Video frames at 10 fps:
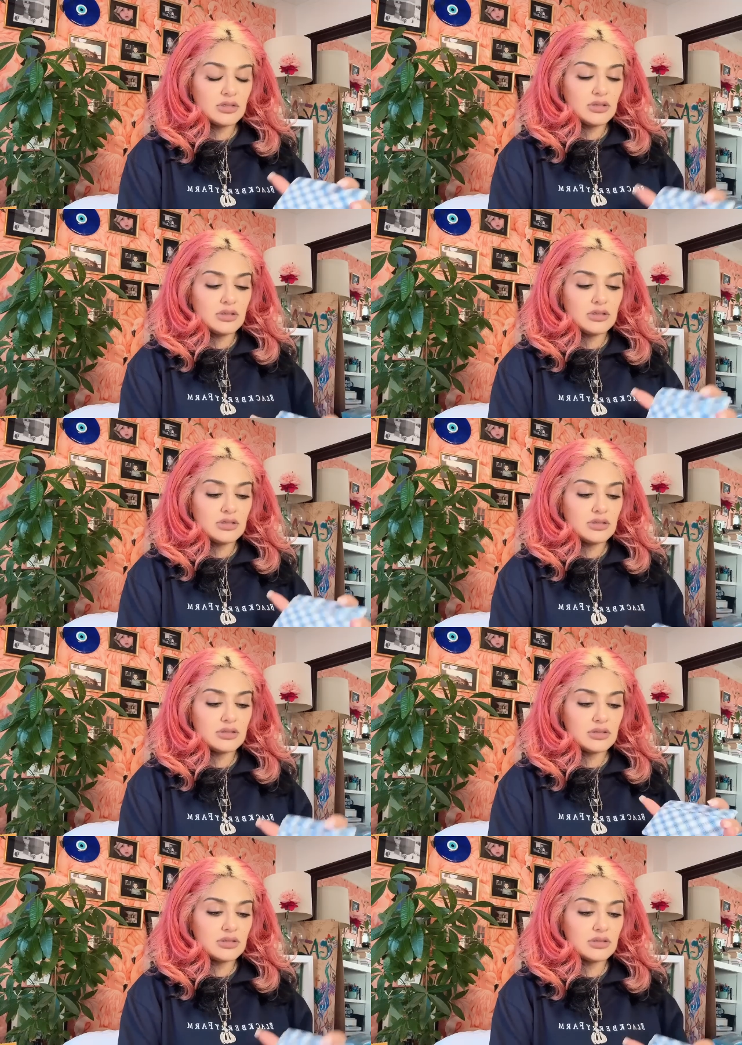
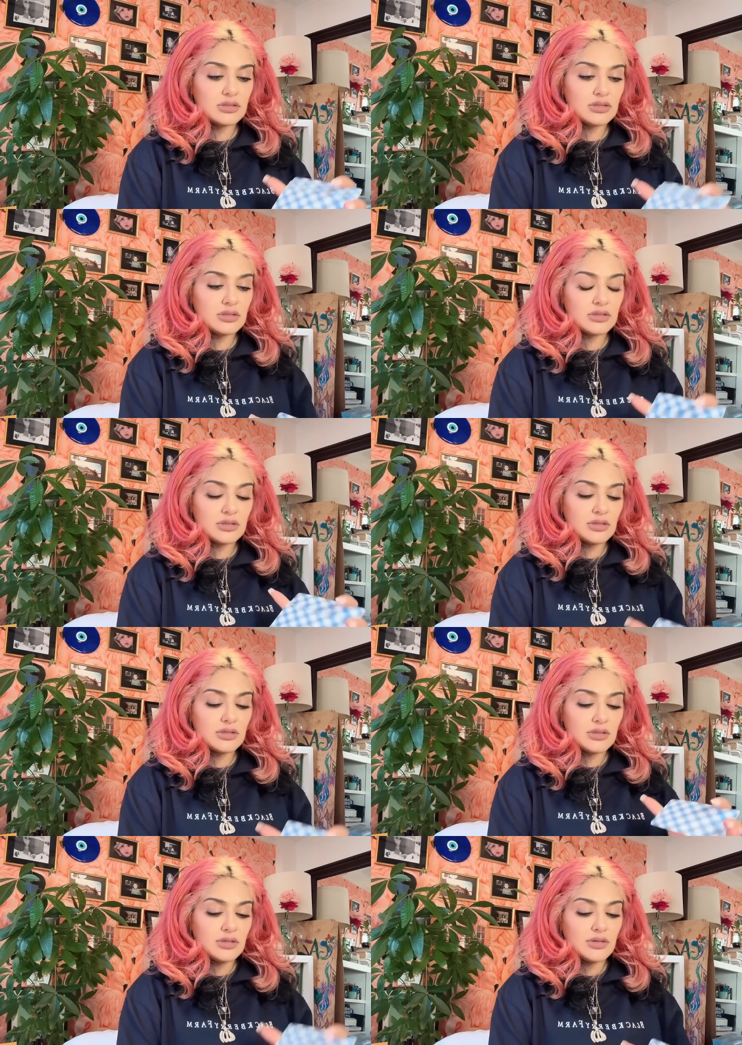
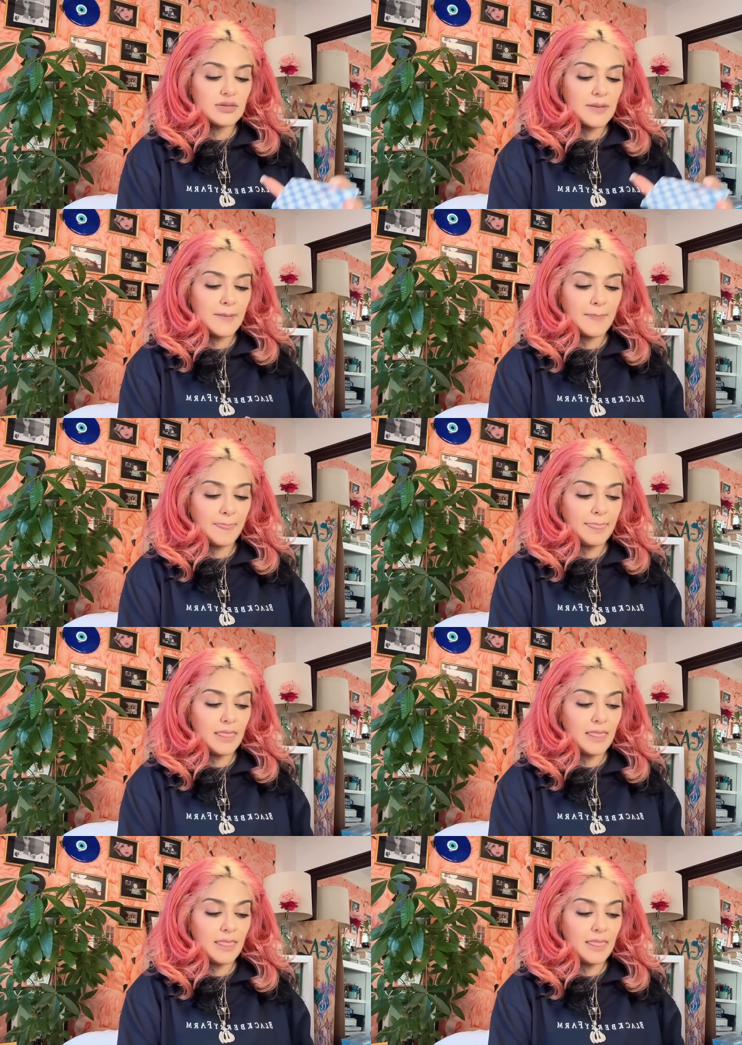(no one is talking)